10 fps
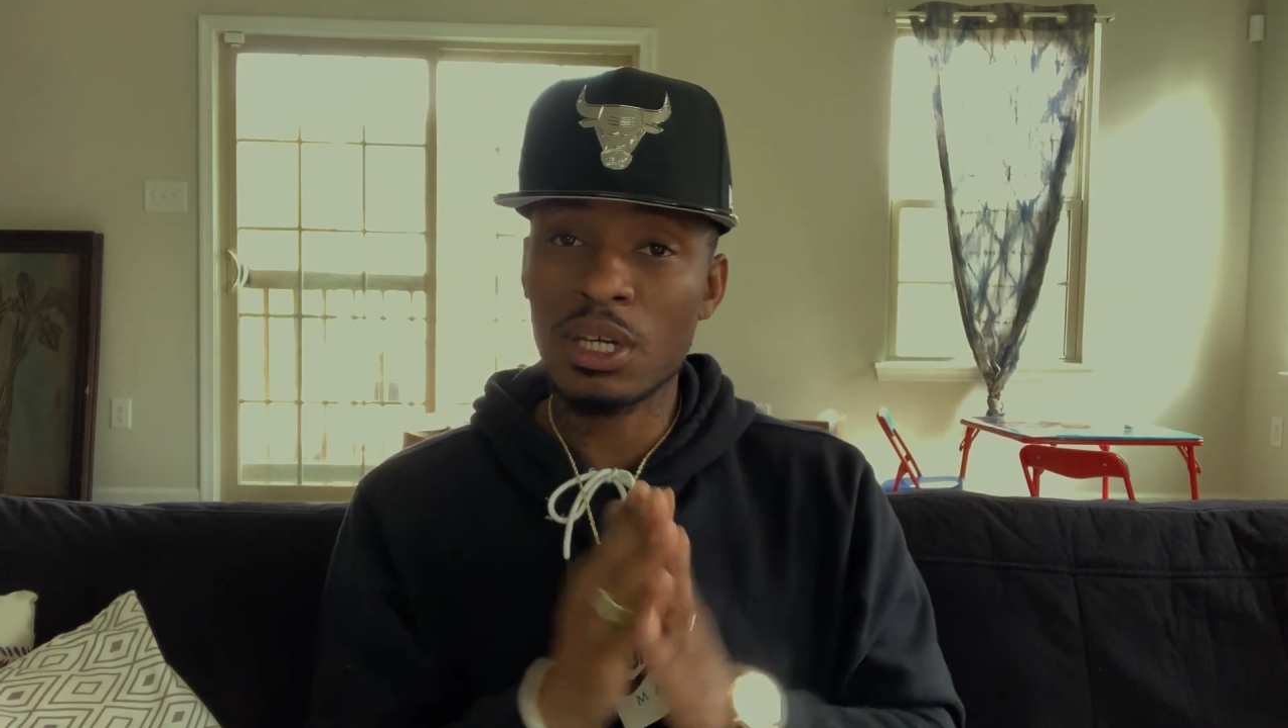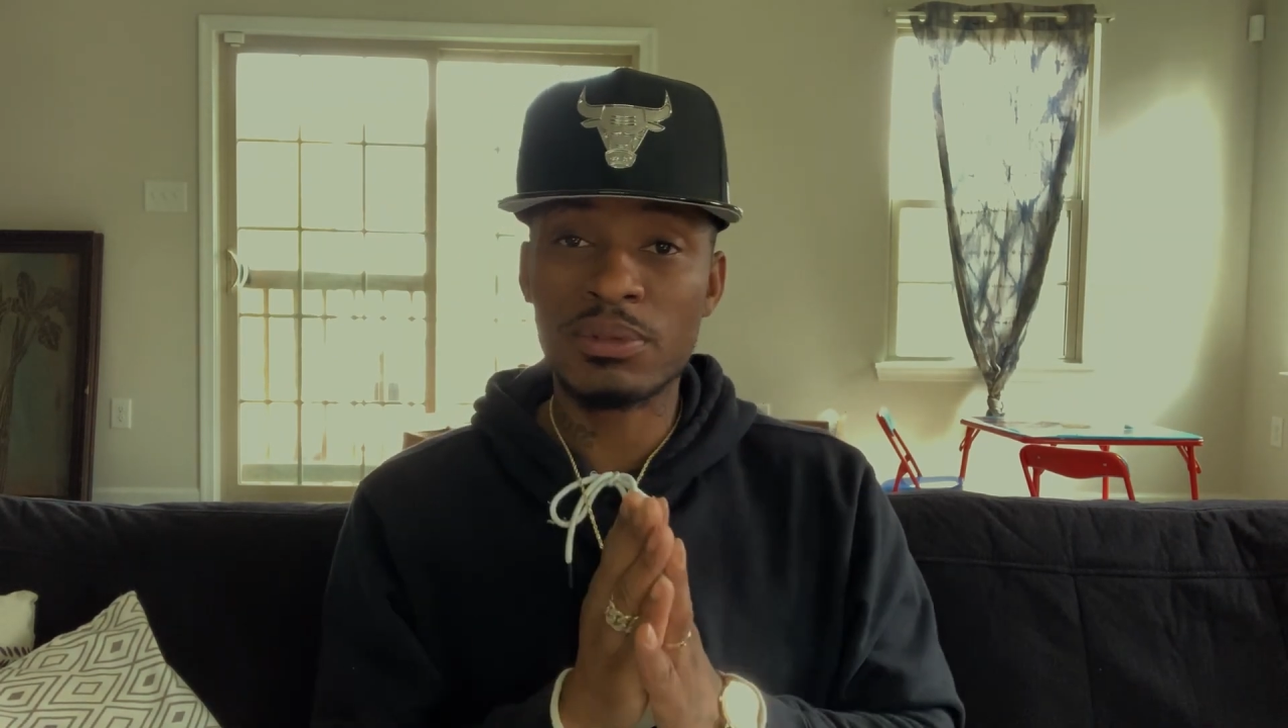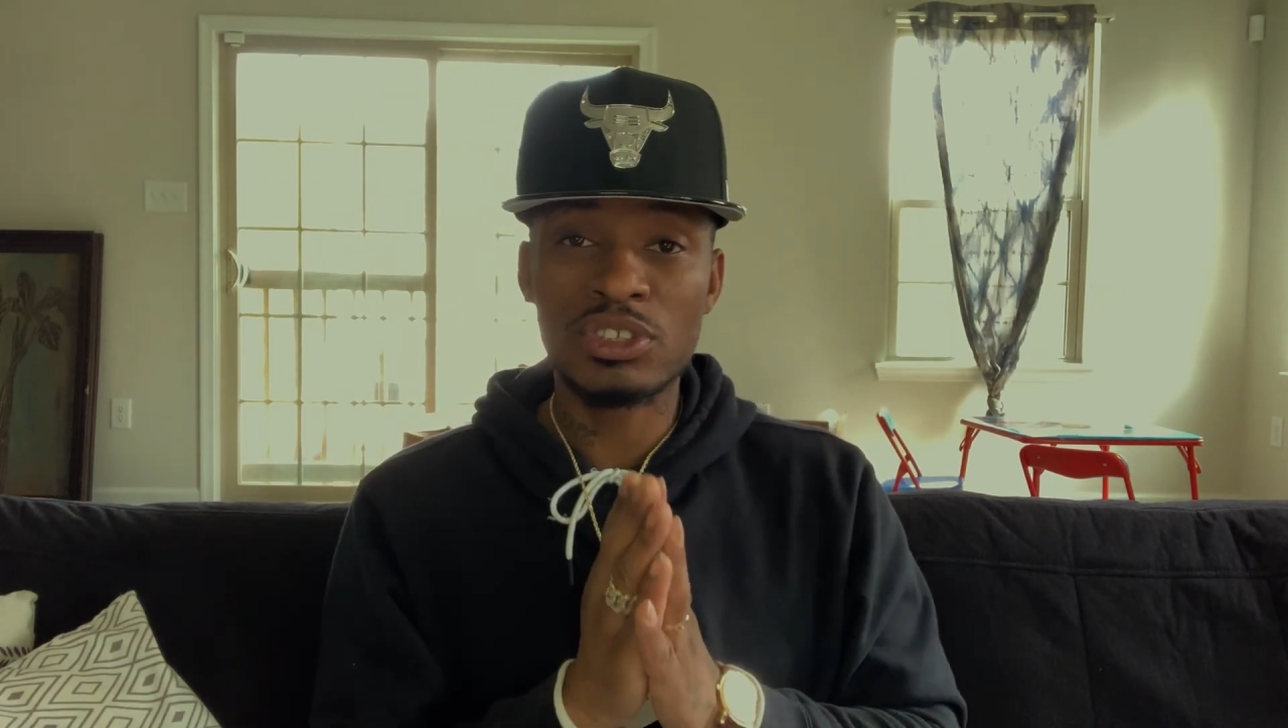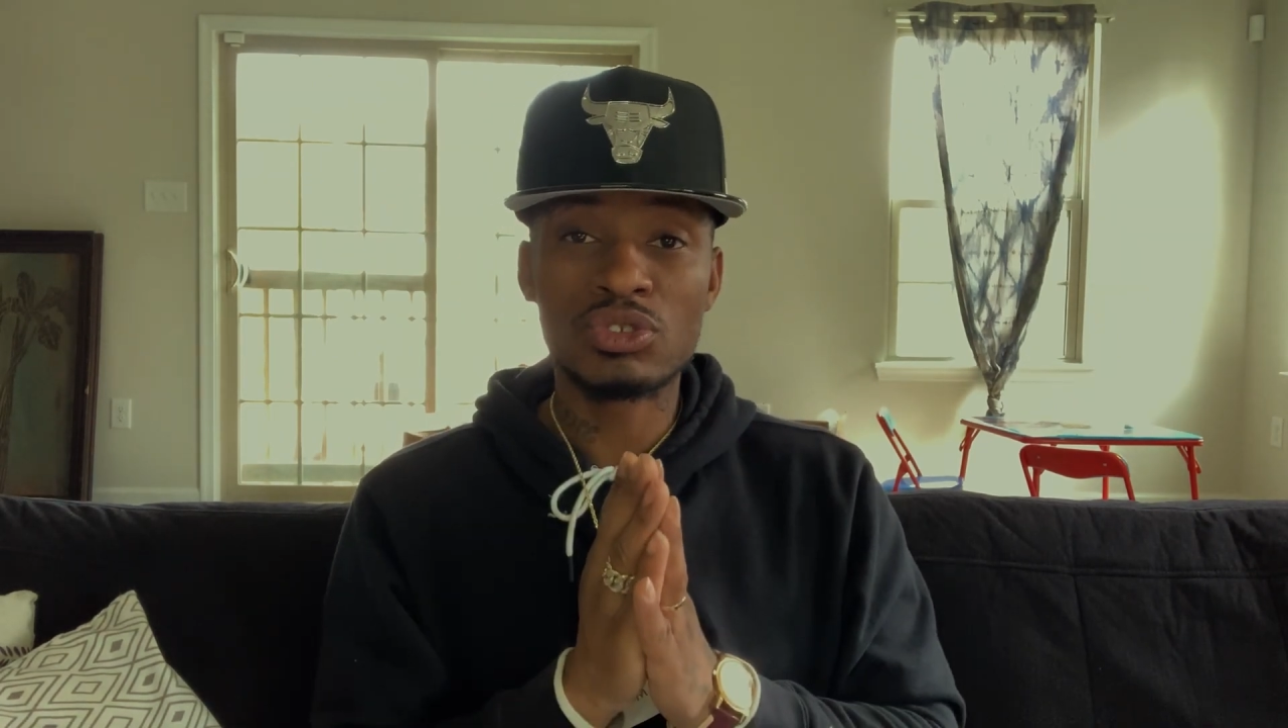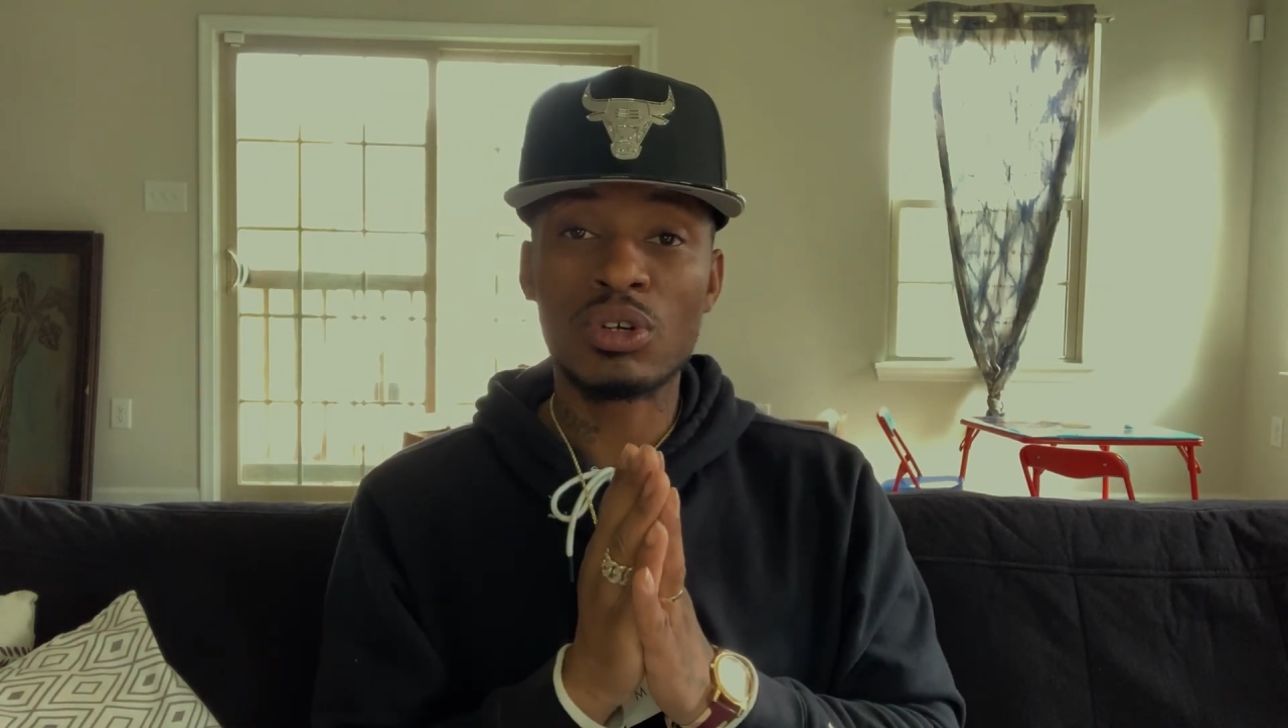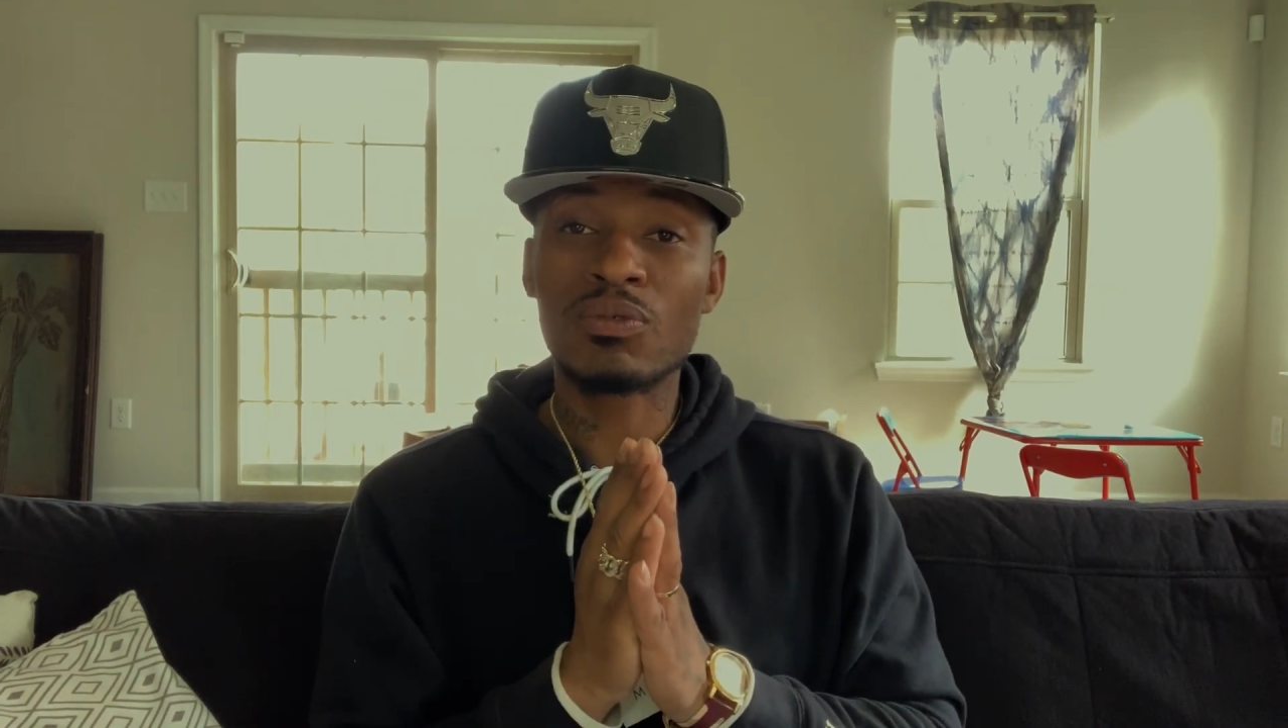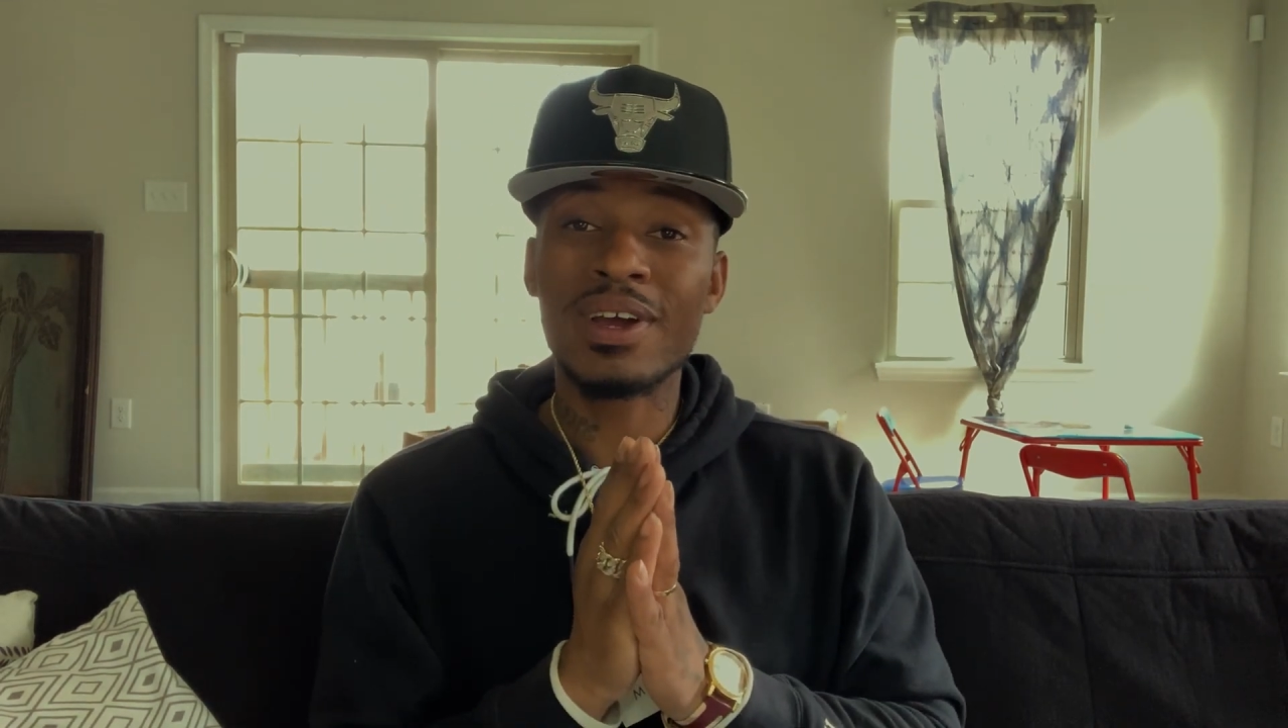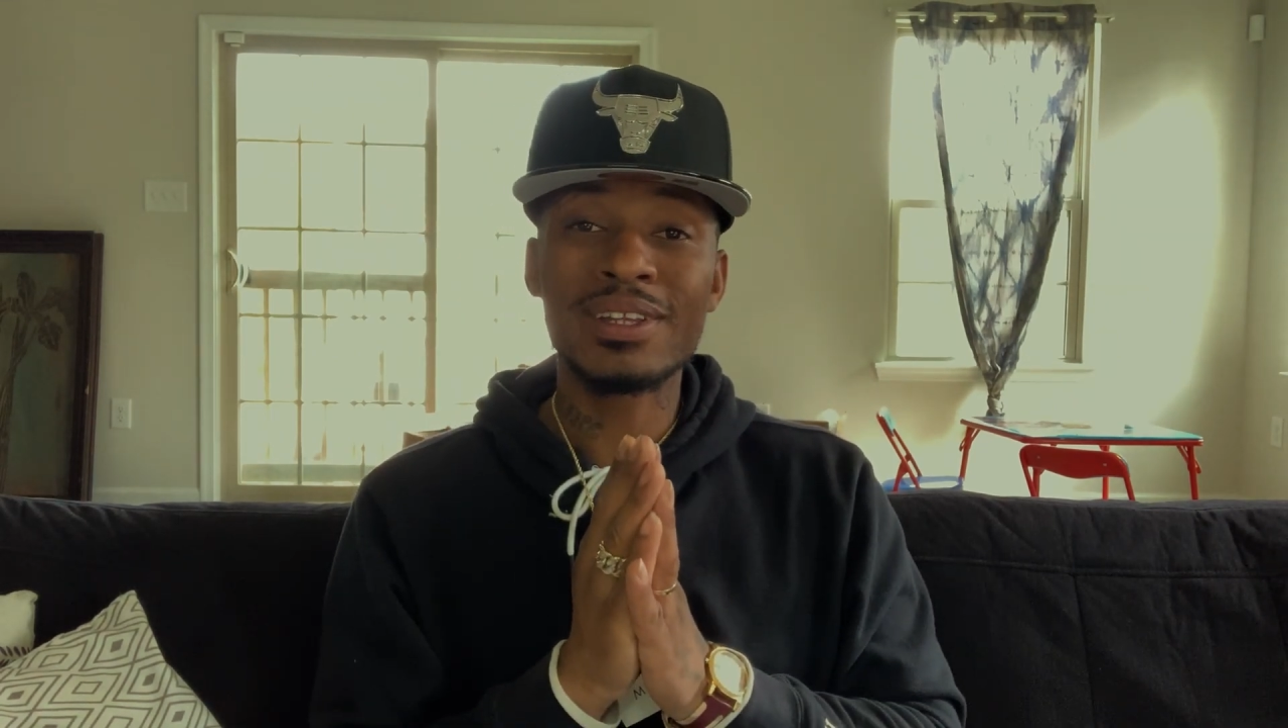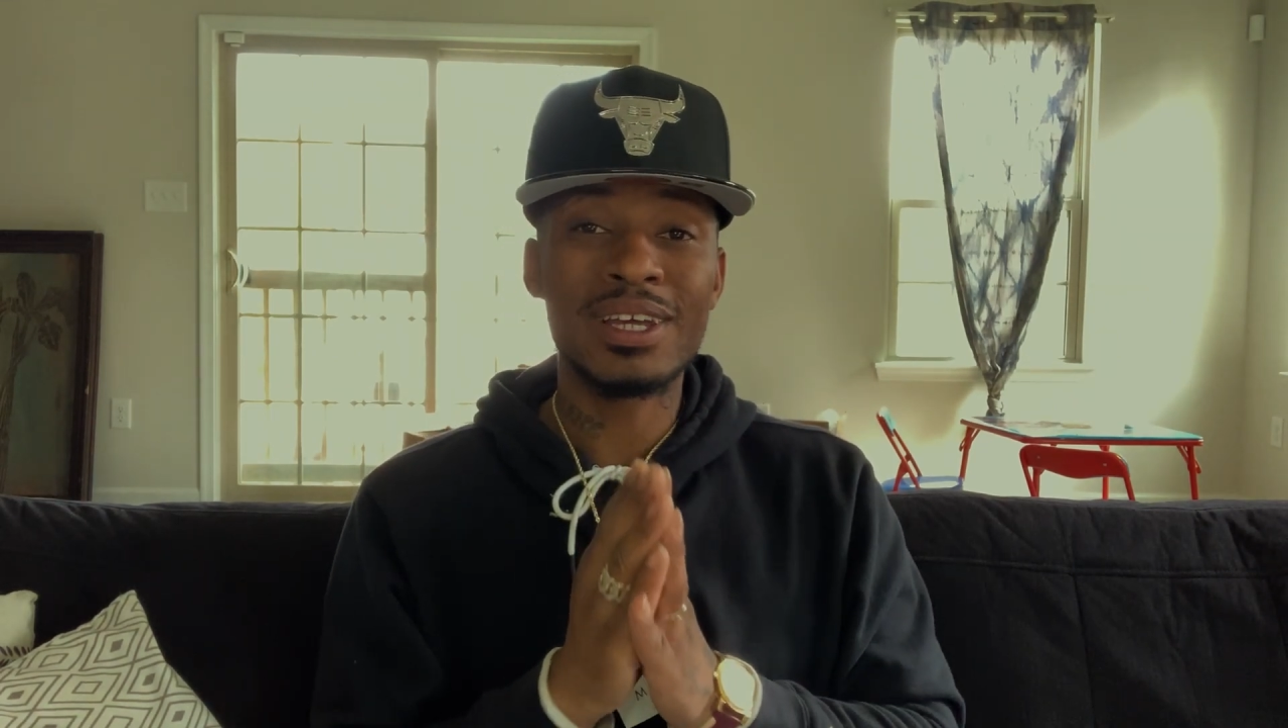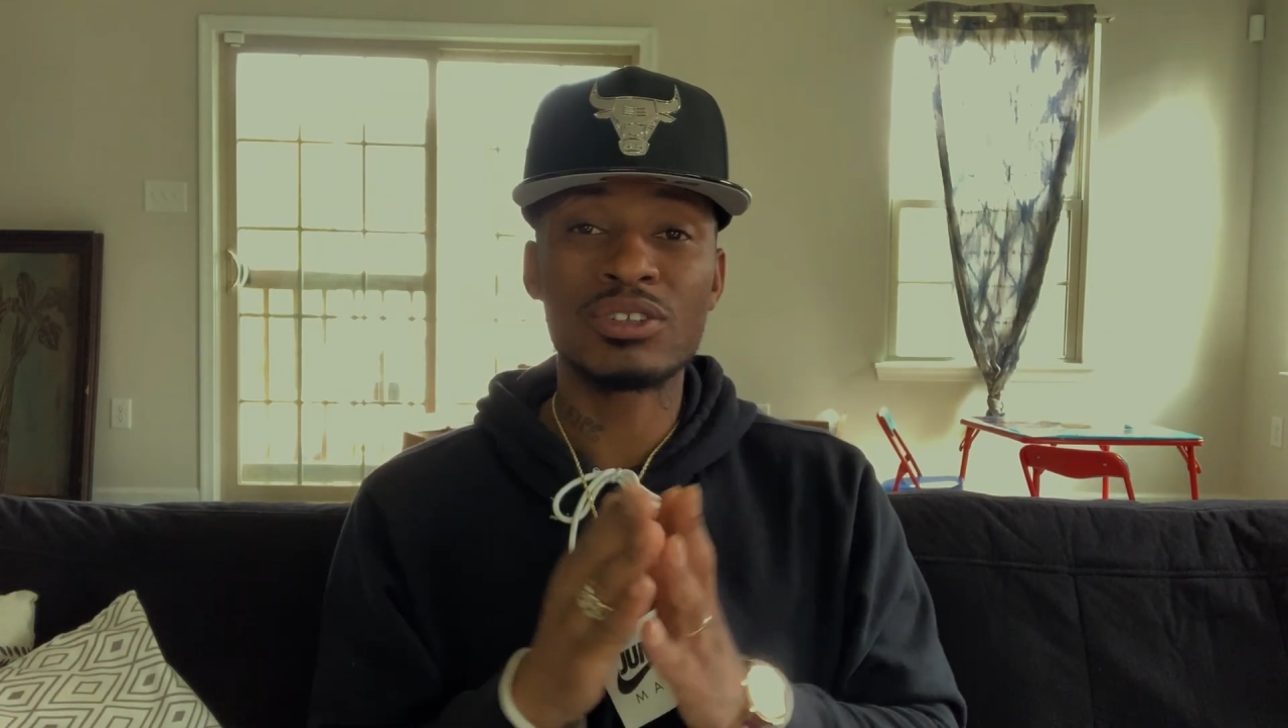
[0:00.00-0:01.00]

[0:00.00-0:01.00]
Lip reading: up this truck right now,